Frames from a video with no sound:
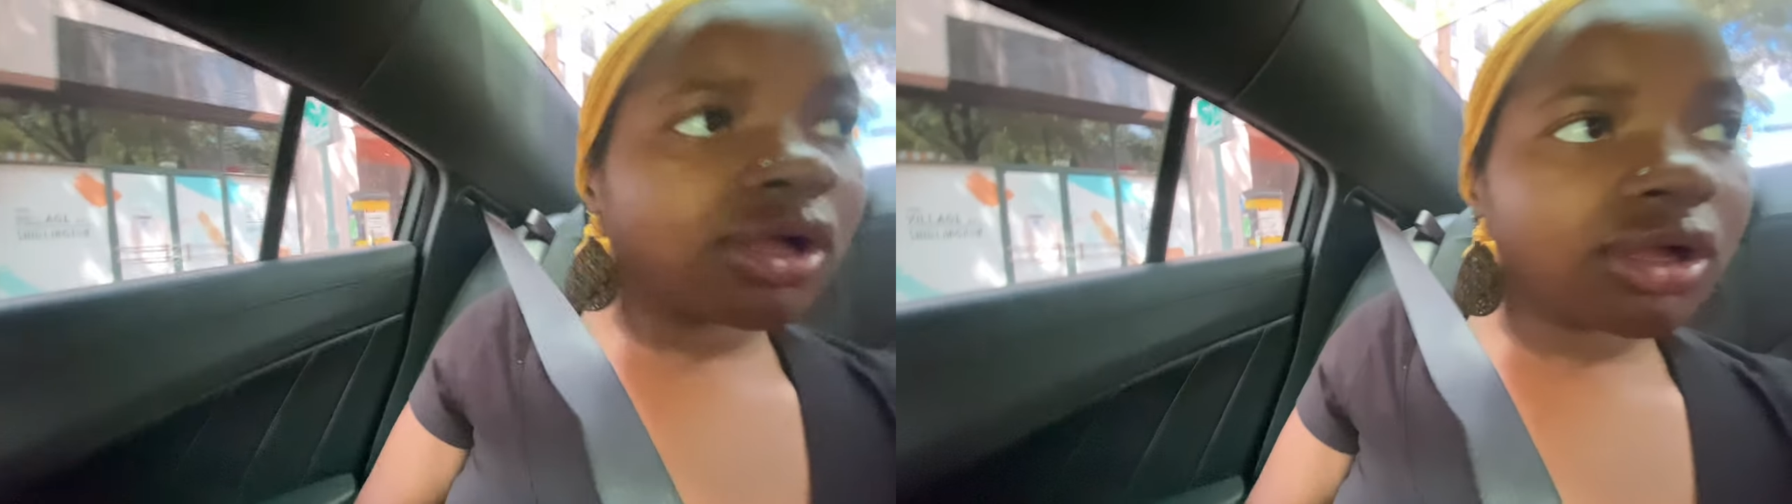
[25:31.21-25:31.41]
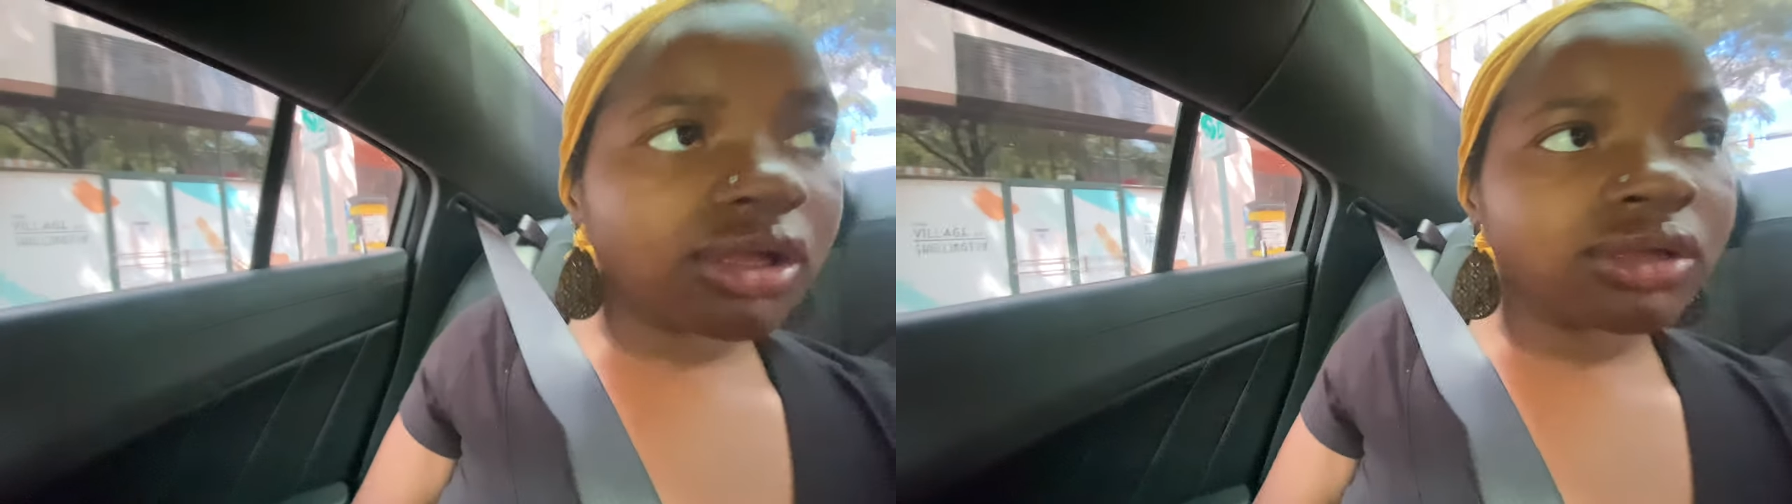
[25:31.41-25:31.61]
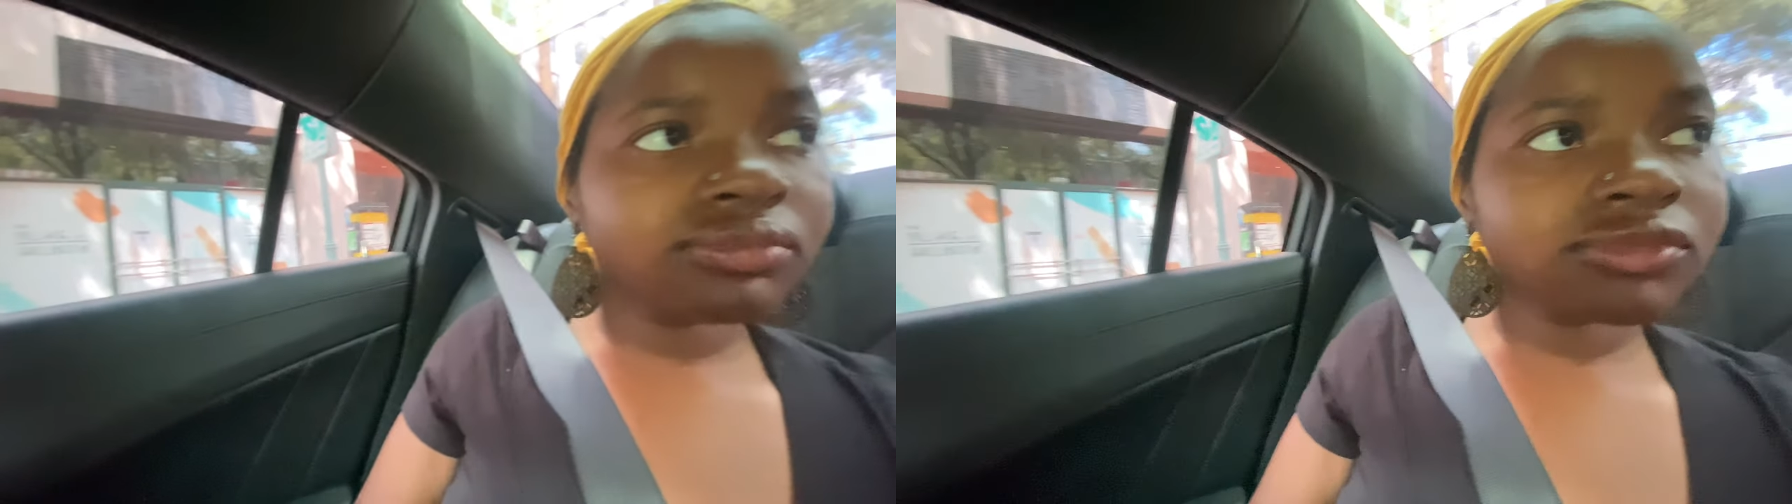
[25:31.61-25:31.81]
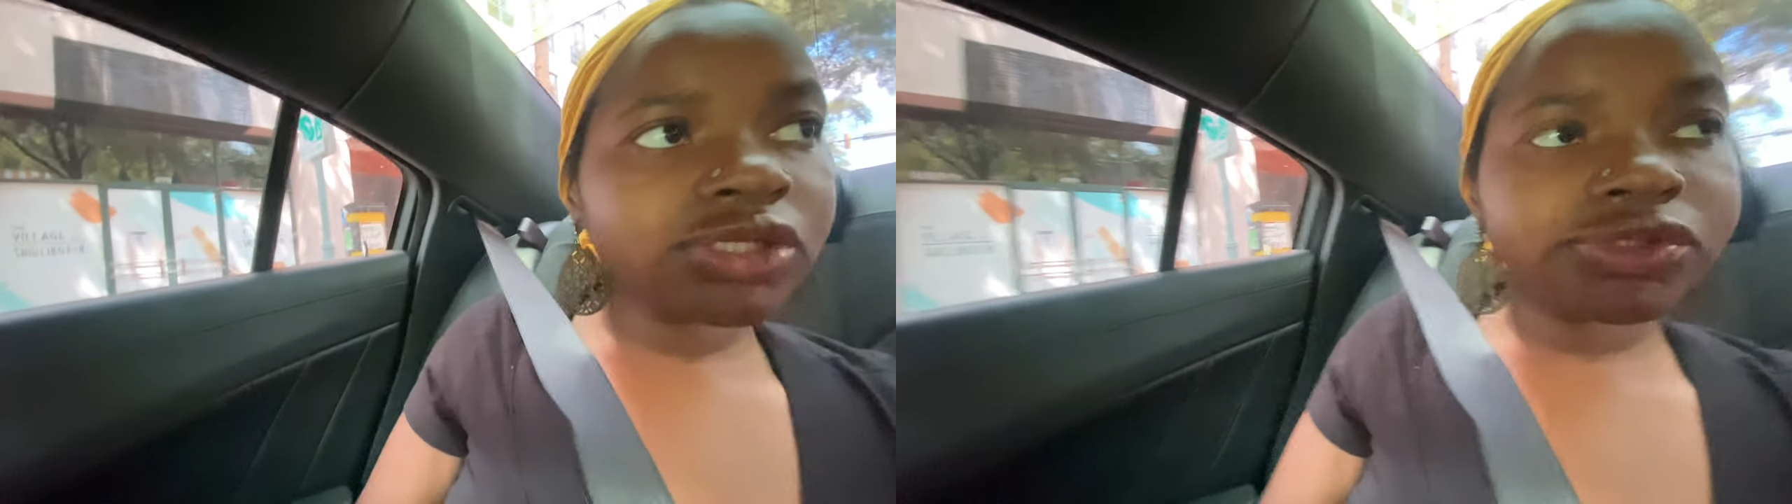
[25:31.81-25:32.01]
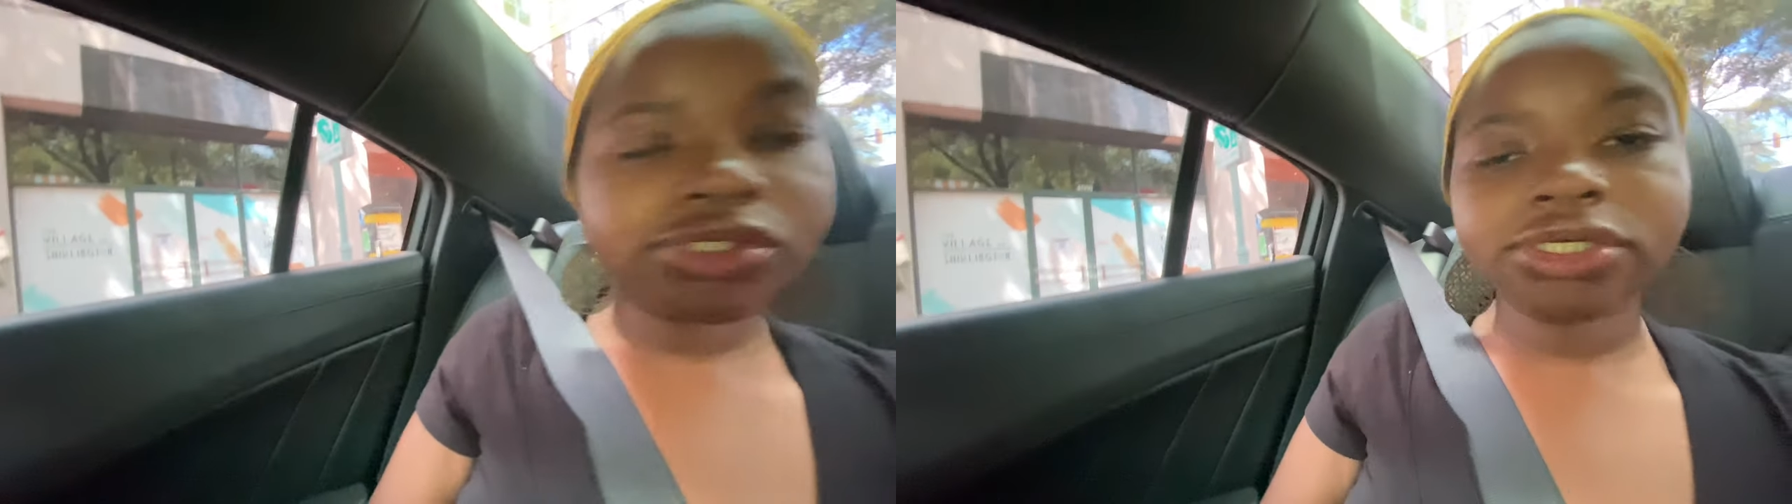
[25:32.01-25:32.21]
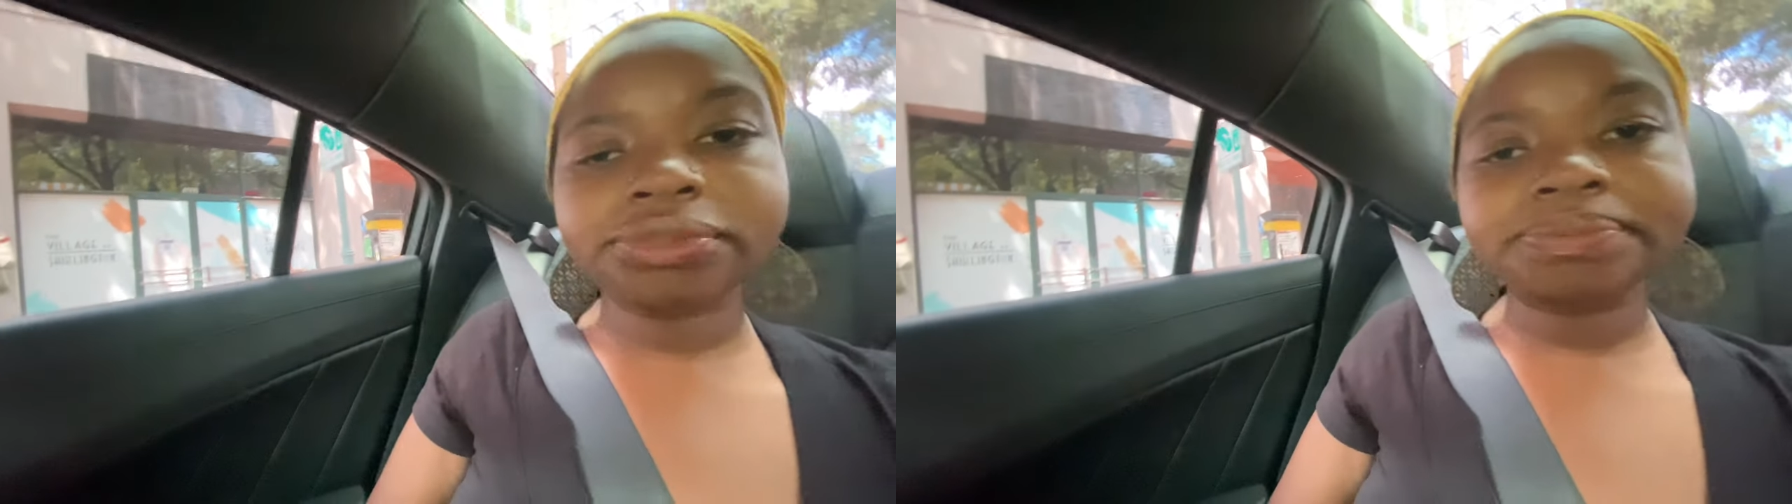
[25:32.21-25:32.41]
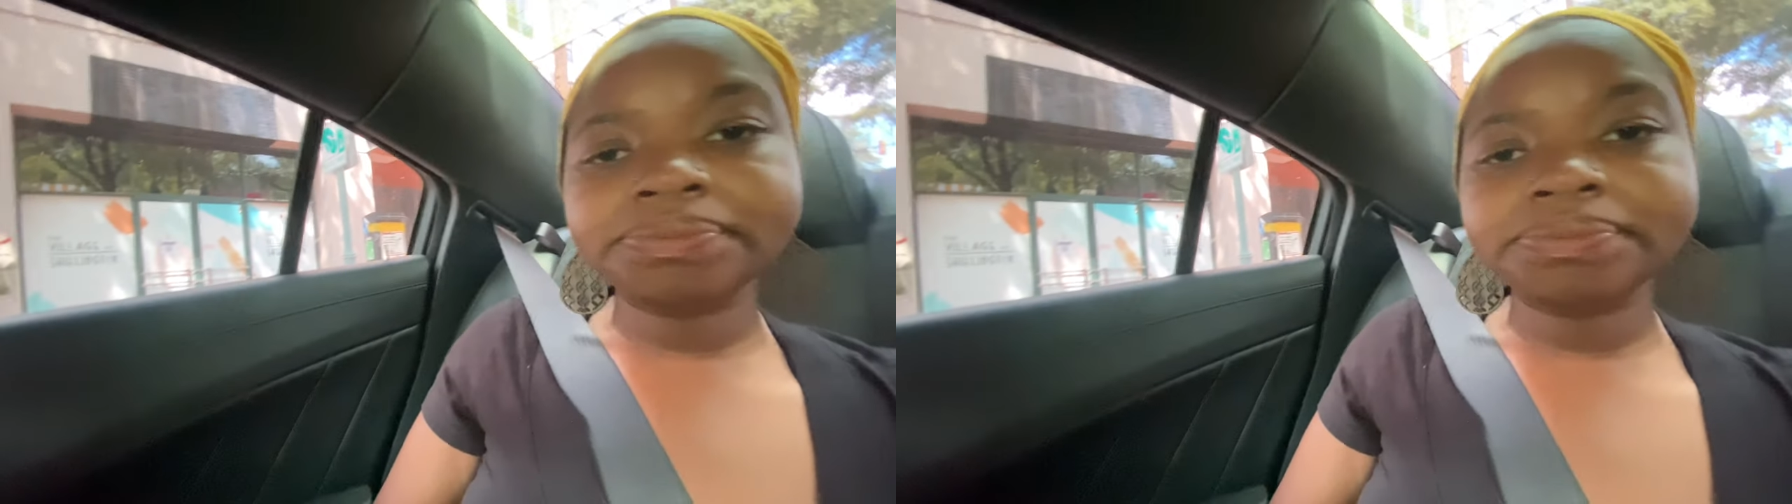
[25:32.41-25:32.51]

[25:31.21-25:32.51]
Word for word: Um, it was good